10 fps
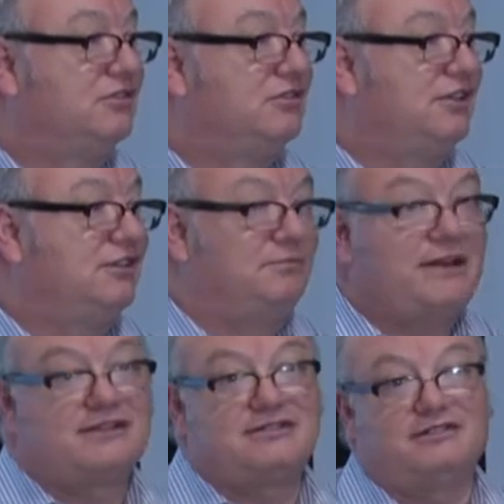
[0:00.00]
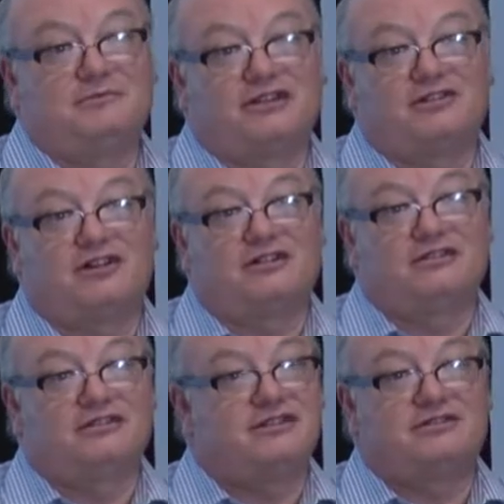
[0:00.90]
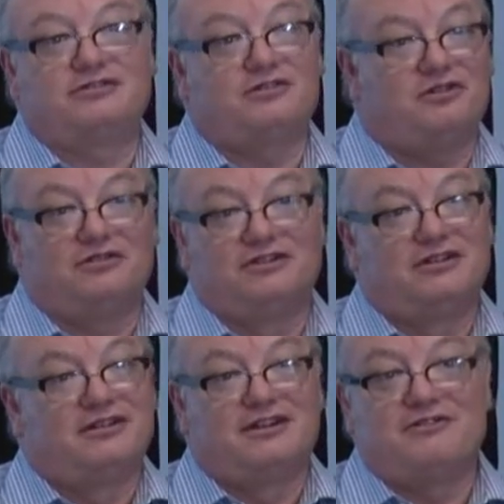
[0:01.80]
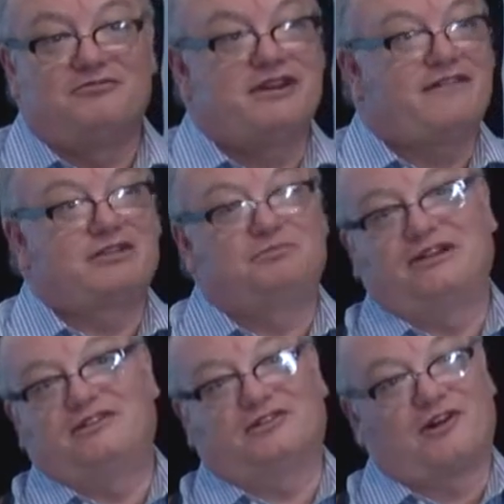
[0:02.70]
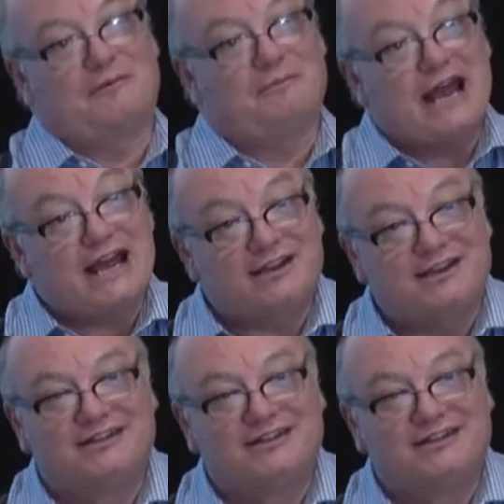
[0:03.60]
in the back seat of my car. And they said, no, we have to bring your car back.